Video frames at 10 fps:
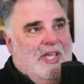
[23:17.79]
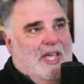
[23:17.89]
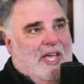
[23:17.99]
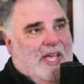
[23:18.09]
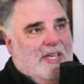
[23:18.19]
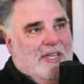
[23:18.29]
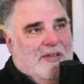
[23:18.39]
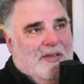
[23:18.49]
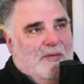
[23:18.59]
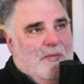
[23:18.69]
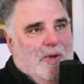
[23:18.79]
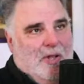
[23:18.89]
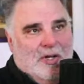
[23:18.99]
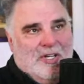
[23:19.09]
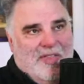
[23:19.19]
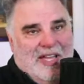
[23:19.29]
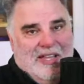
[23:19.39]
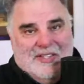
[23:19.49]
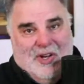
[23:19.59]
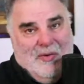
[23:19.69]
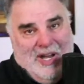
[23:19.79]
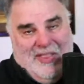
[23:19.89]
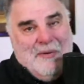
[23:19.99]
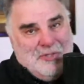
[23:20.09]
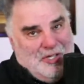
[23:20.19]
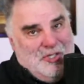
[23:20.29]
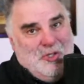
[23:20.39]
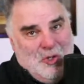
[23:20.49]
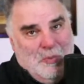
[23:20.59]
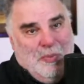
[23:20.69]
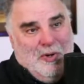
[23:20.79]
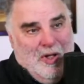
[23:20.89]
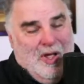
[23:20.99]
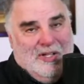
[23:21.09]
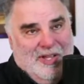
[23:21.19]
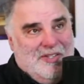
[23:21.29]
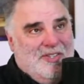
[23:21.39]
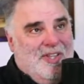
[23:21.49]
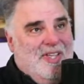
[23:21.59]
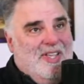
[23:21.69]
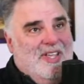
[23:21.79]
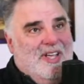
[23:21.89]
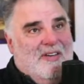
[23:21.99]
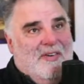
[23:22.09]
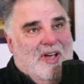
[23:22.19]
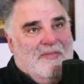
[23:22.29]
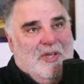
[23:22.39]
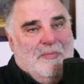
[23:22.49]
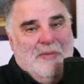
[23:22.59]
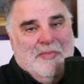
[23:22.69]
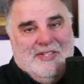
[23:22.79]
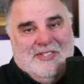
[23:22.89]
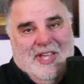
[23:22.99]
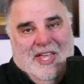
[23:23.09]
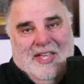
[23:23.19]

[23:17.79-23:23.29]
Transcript: And we looked at that list already. That was a super long list of commitments.